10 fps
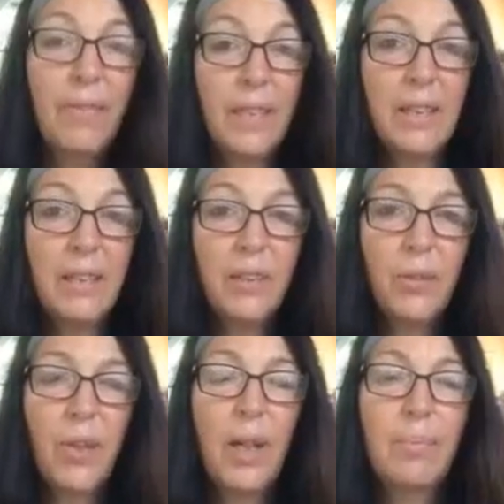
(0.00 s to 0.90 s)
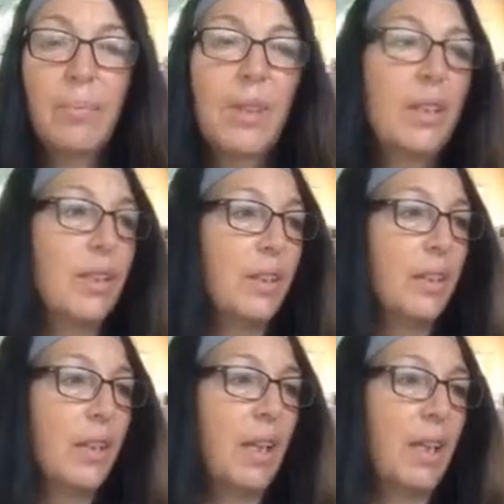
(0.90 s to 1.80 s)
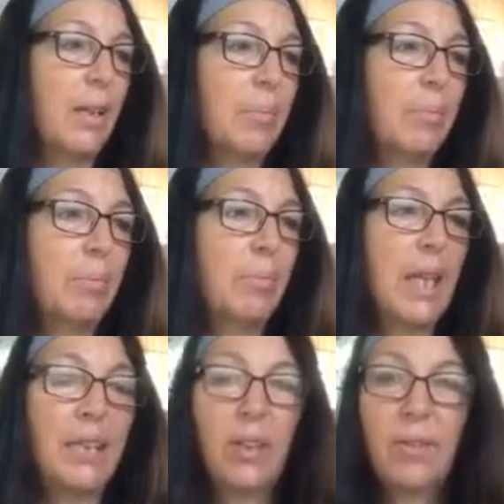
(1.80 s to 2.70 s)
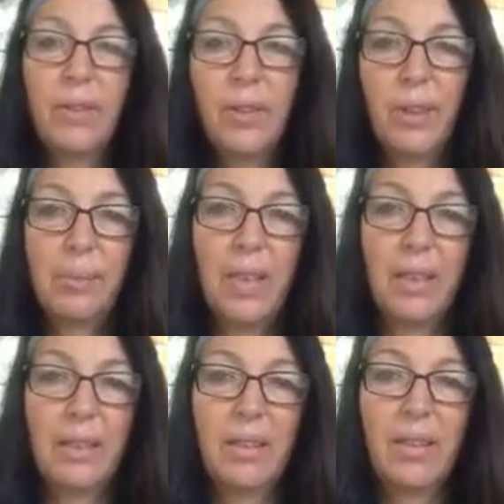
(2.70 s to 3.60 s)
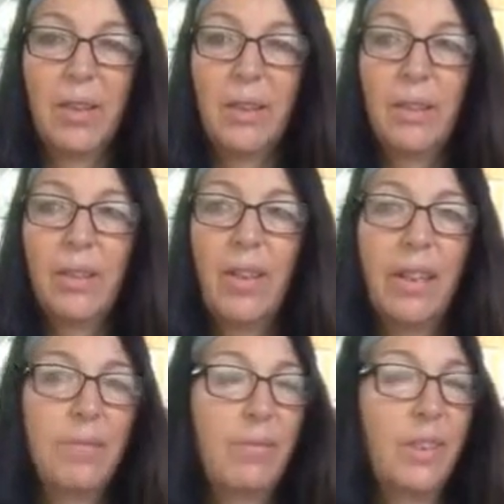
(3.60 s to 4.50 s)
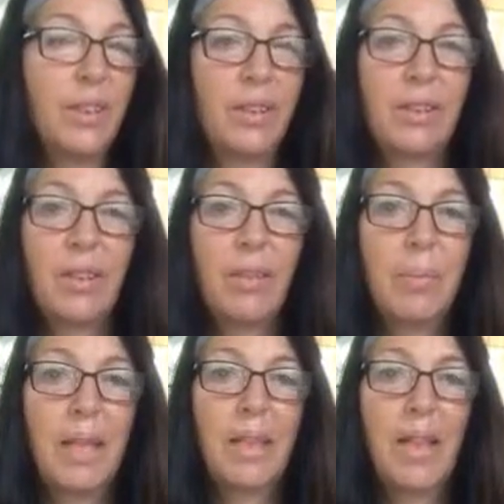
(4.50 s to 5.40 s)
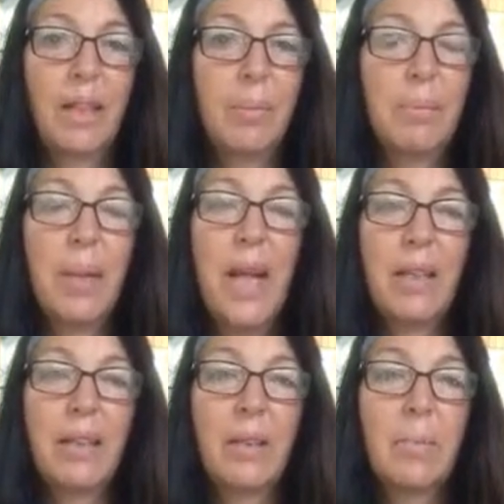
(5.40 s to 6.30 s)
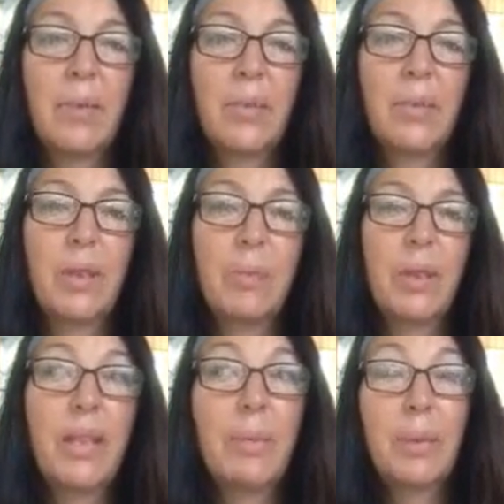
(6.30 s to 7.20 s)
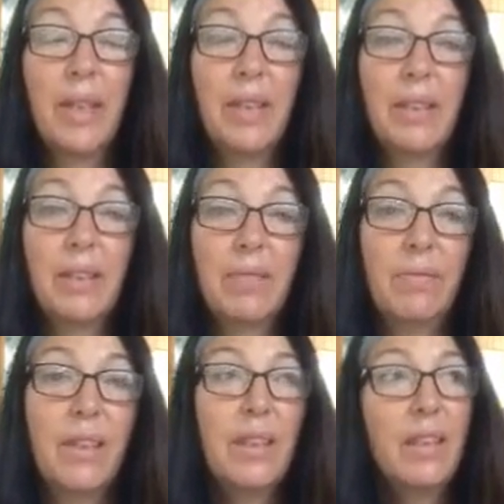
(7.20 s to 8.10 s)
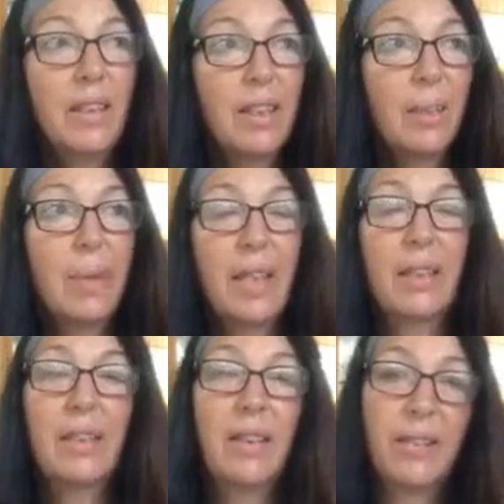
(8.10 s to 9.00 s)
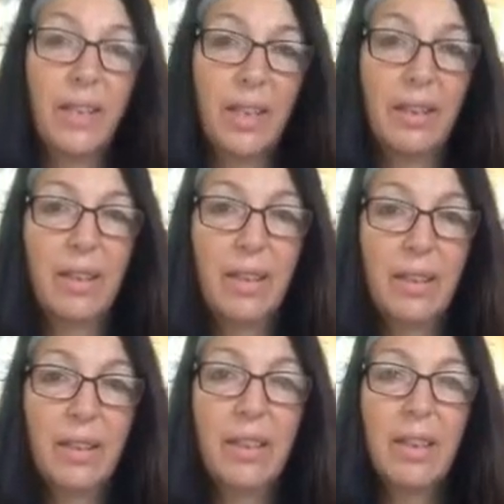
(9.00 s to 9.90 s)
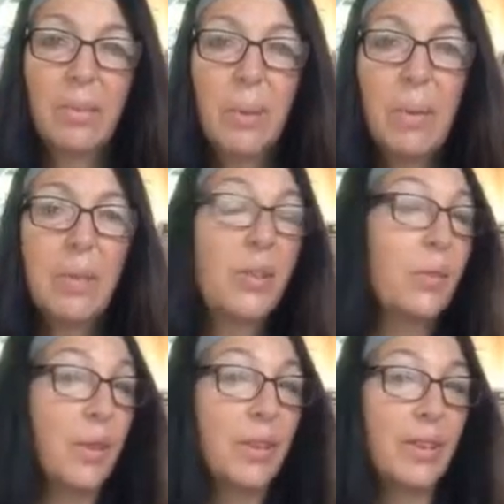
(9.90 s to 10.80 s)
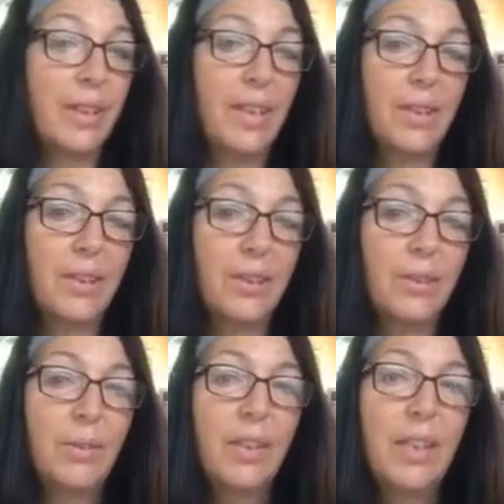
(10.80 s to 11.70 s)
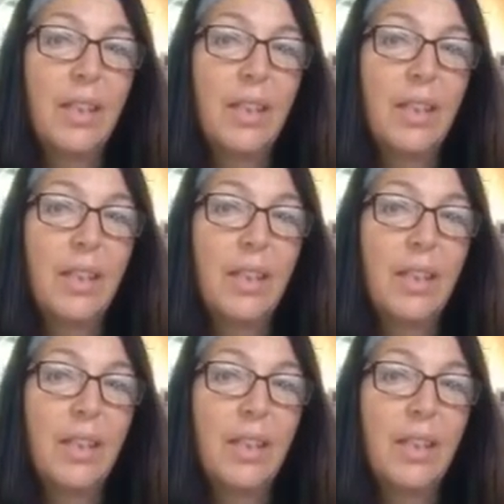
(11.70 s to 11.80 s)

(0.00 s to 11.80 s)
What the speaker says: fins from my dolphin trip days, so I just, oh my god, I've been paddling up a storm, and I plan to get back to the other side of the island and probably snorkel today too.